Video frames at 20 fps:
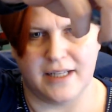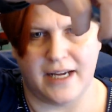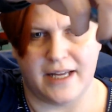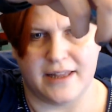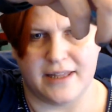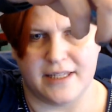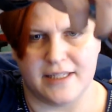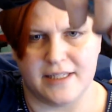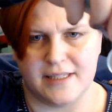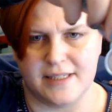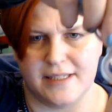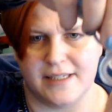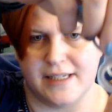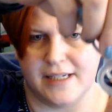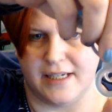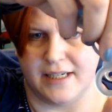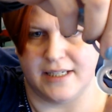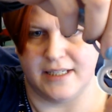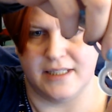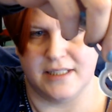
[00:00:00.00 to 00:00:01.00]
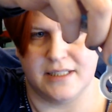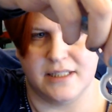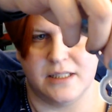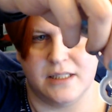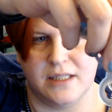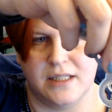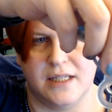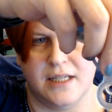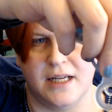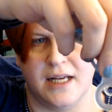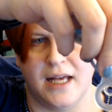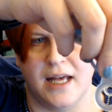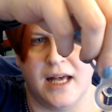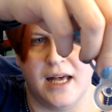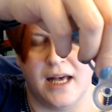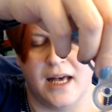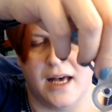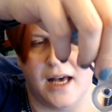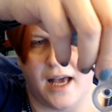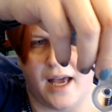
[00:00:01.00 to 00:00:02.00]
this design,
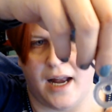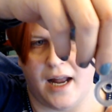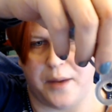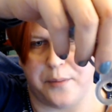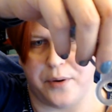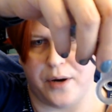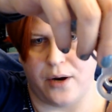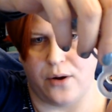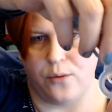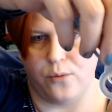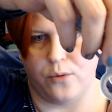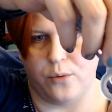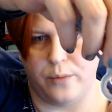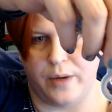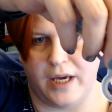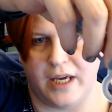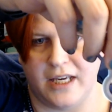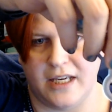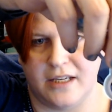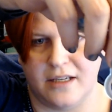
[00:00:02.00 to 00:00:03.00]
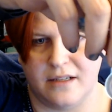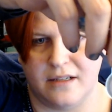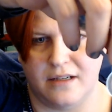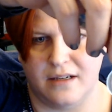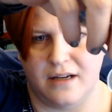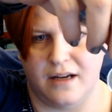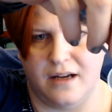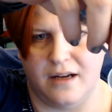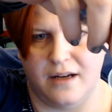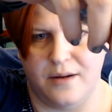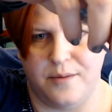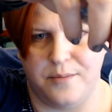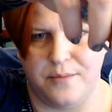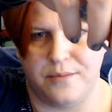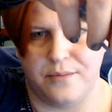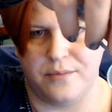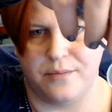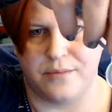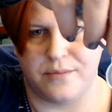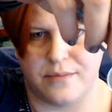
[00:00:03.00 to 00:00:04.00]
and I probably will make
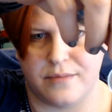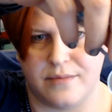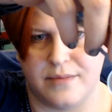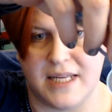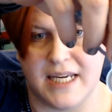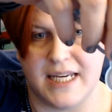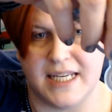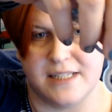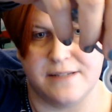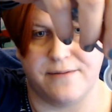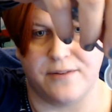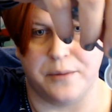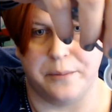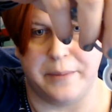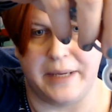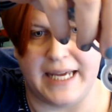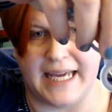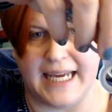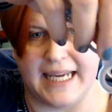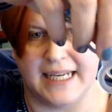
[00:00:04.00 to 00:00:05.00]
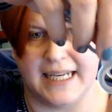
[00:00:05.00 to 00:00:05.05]
these for me.